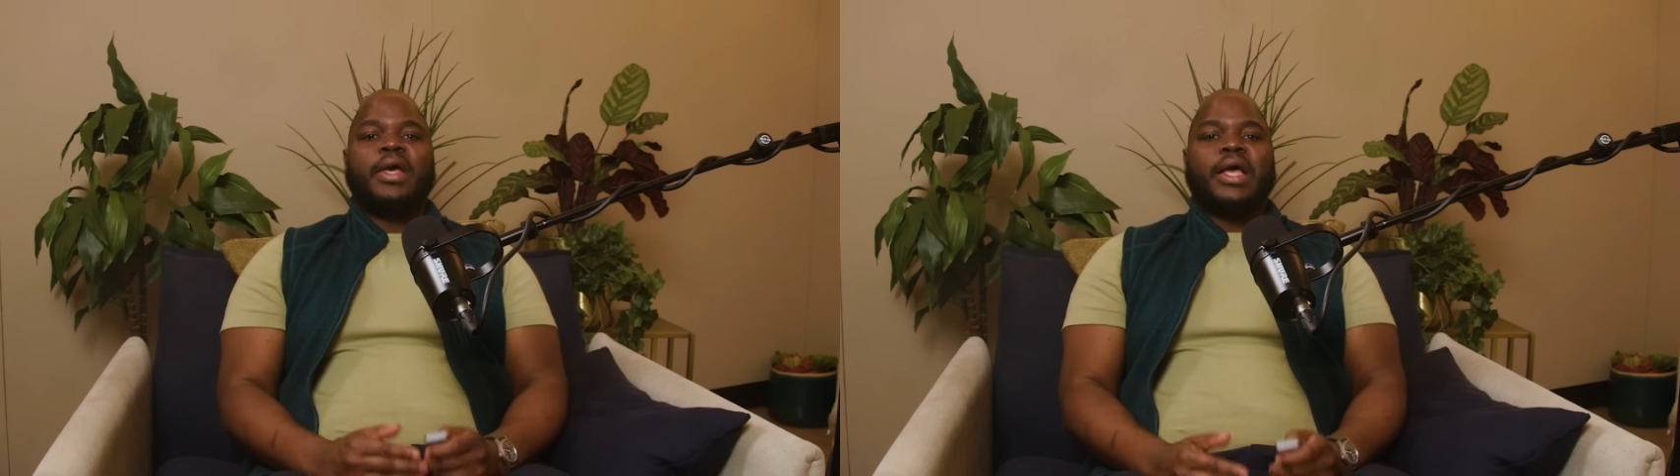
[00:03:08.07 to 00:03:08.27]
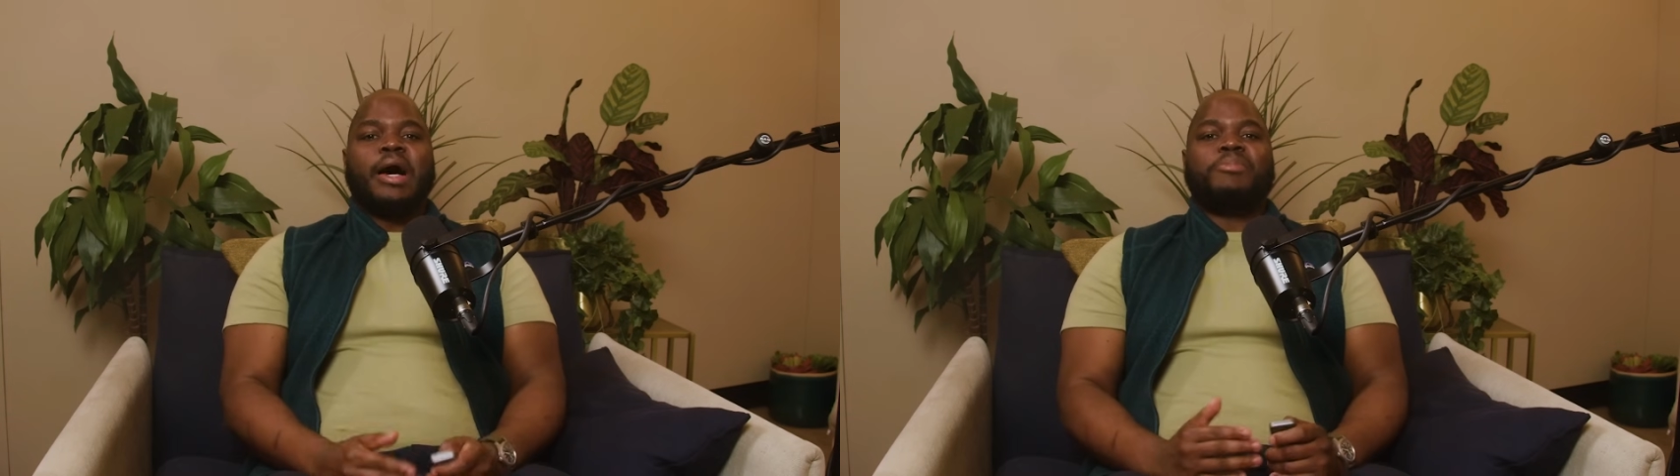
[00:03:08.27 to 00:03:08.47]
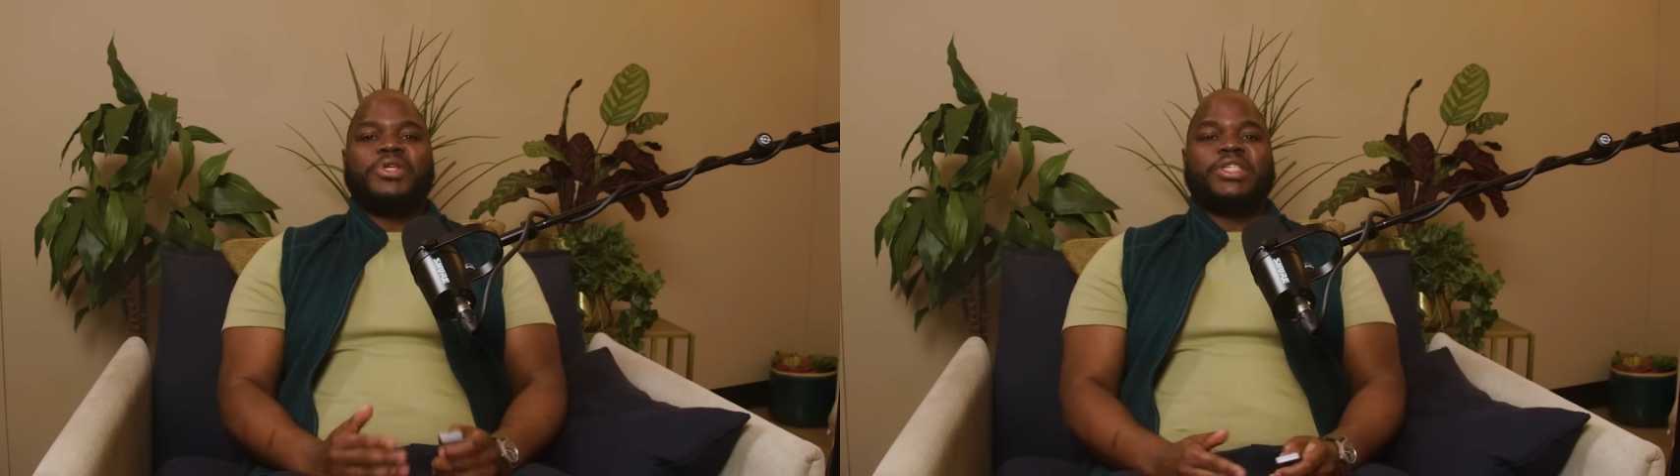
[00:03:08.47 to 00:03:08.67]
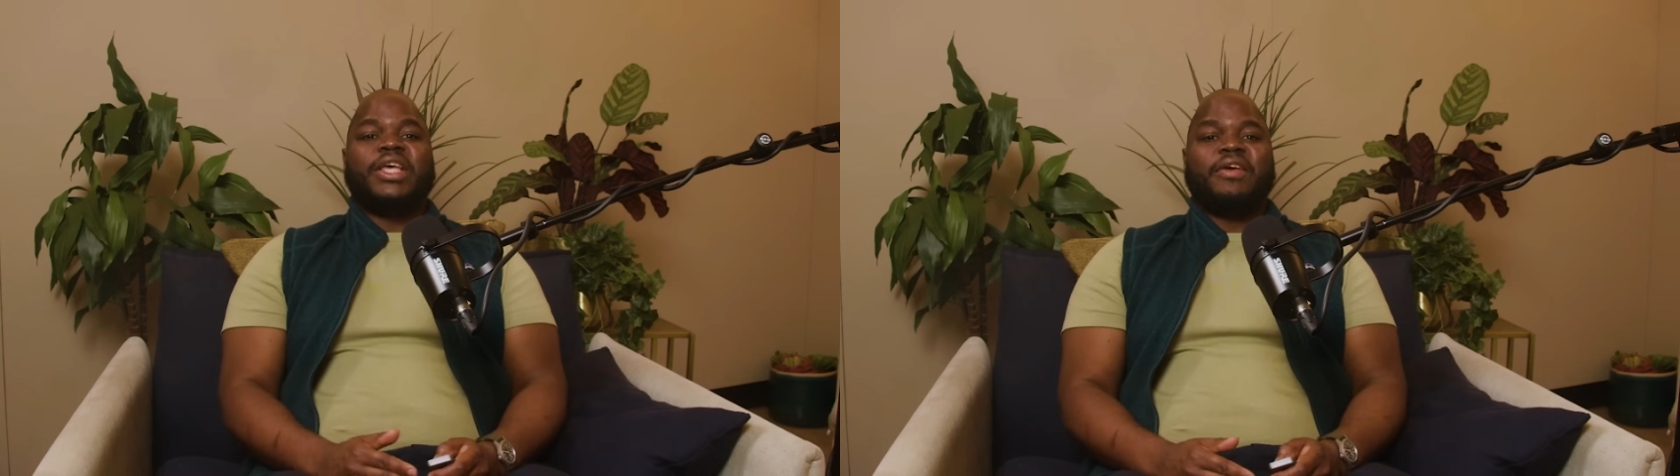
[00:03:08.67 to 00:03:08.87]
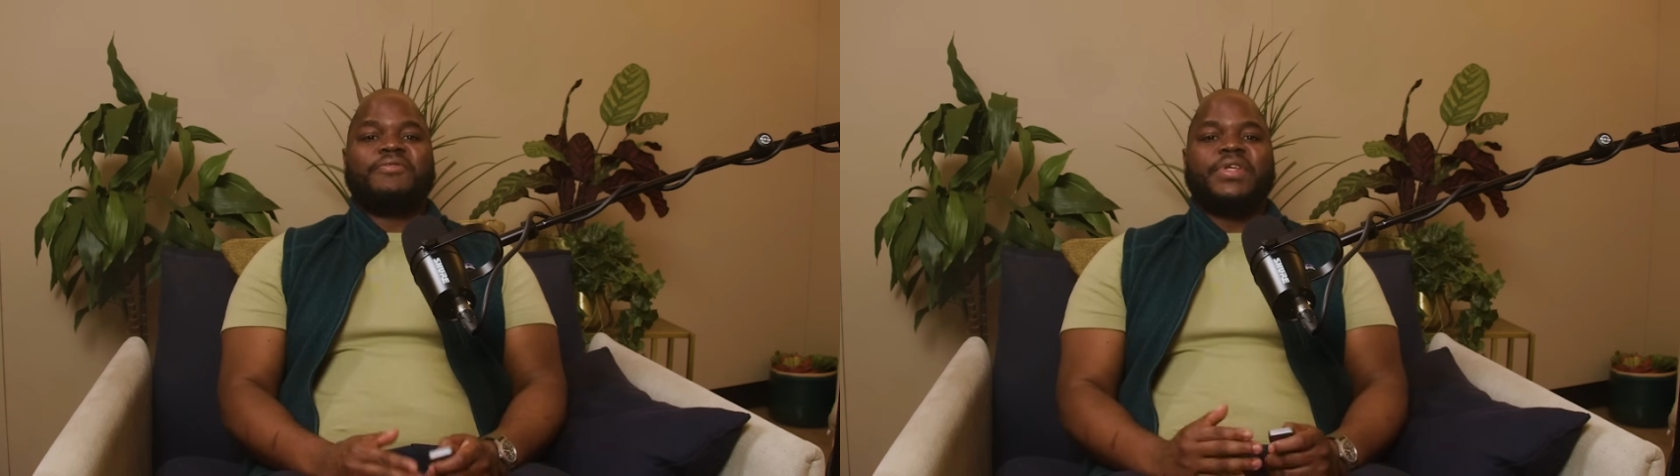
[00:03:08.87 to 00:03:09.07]
can be
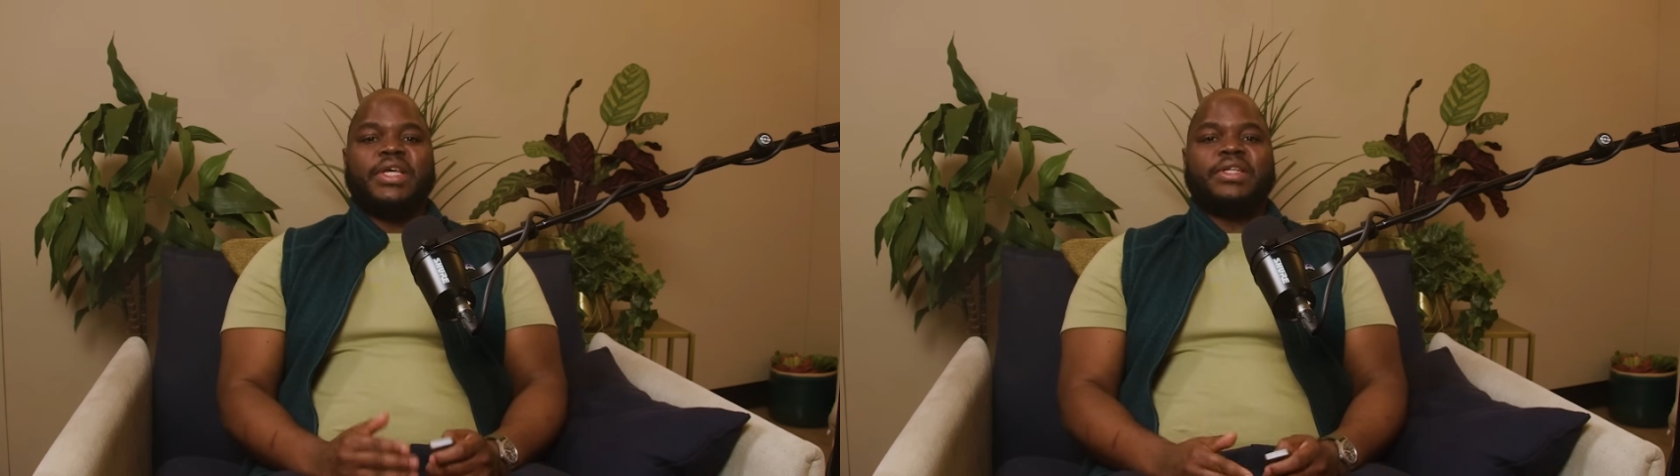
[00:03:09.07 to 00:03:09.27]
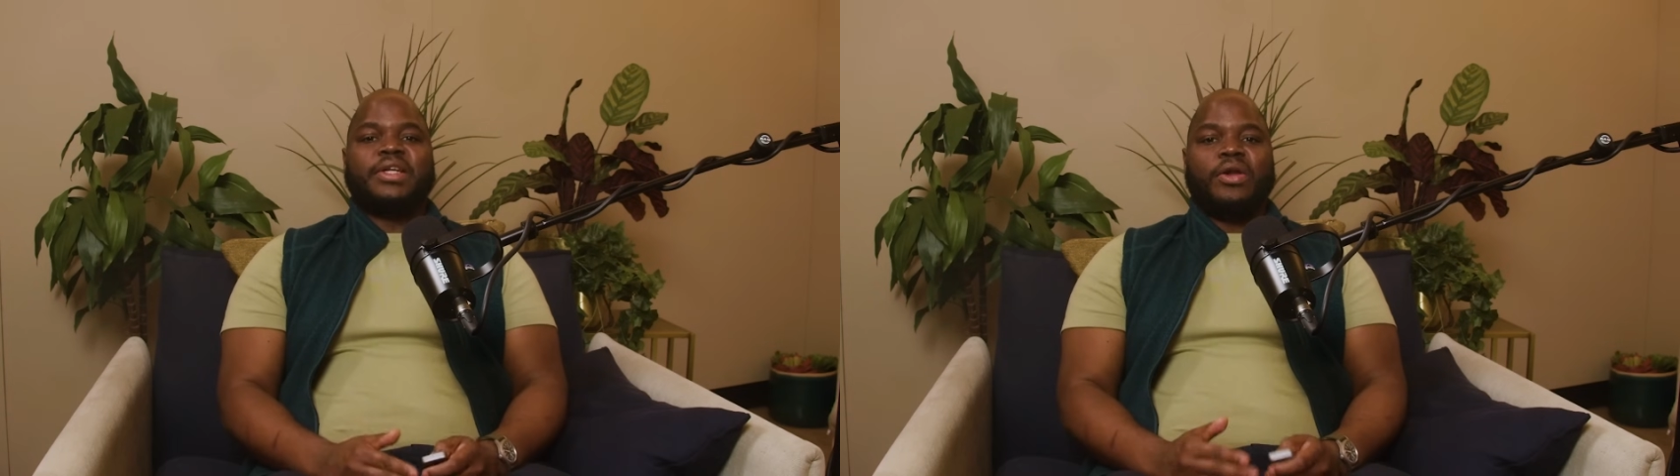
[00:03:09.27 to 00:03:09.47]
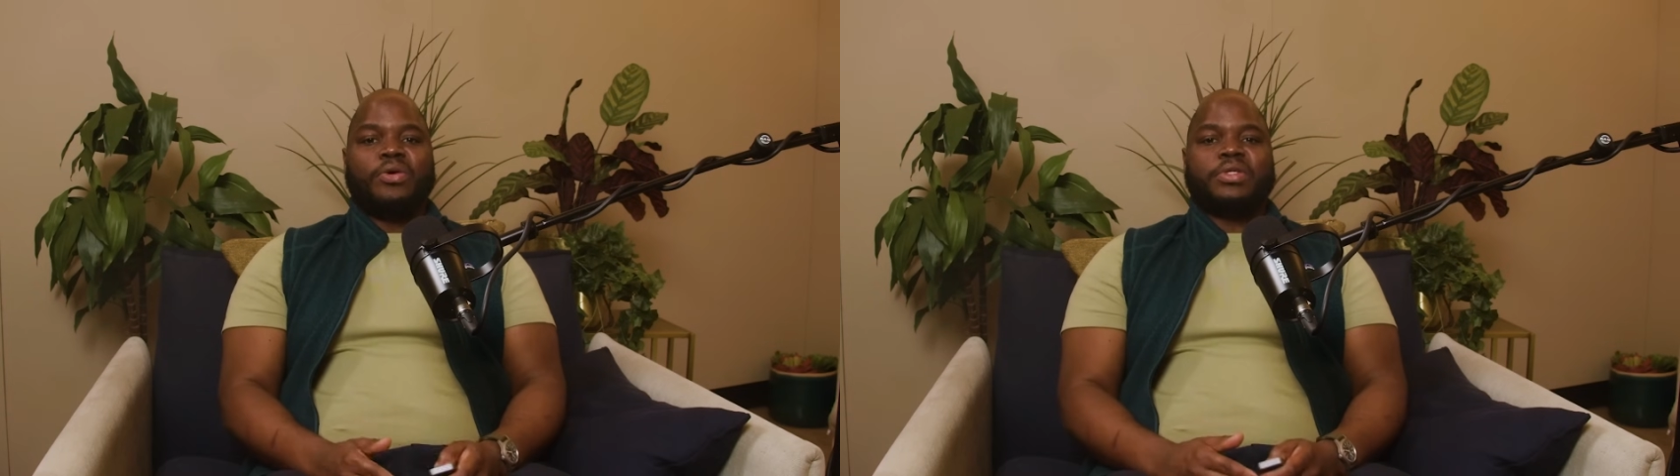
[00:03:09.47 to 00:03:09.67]
saved in the long